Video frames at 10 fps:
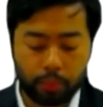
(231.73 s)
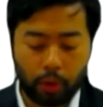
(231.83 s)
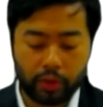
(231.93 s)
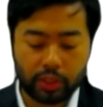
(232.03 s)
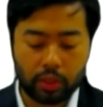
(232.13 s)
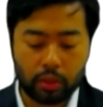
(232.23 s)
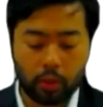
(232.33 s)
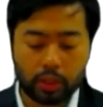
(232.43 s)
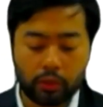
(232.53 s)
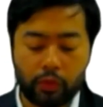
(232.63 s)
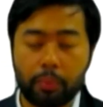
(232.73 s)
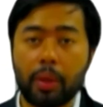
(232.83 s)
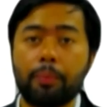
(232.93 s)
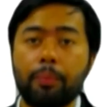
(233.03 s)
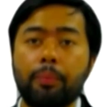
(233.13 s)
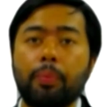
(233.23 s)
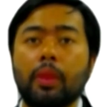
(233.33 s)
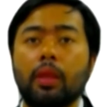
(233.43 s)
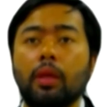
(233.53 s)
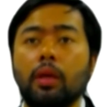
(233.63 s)
Professor Christopher Mim.
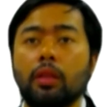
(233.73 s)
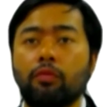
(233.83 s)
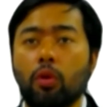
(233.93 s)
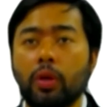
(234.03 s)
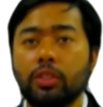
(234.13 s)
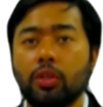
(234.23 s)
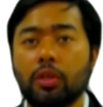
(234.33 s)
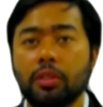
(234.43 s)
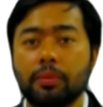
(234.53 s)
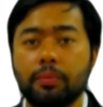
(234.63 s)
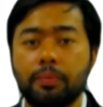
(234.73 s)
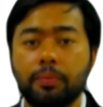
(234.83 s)
The floor is yours.